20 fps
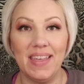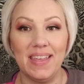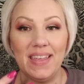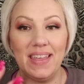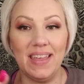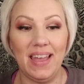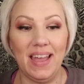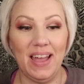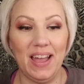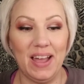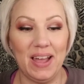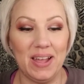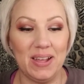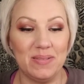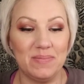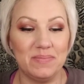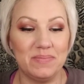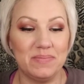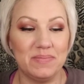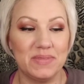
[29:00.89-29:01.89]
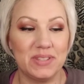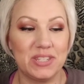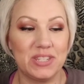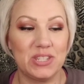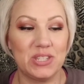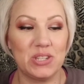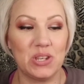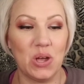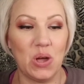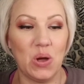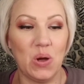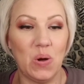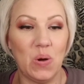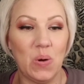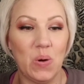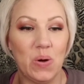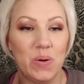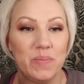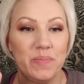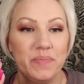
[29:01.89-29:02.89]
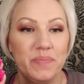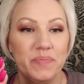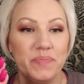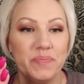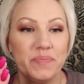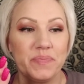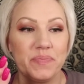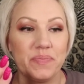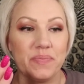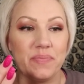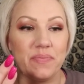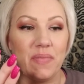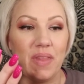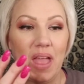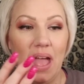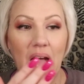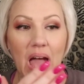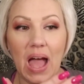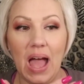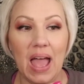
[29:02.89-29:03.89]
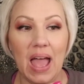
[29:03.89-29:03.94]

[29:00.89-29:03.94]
So I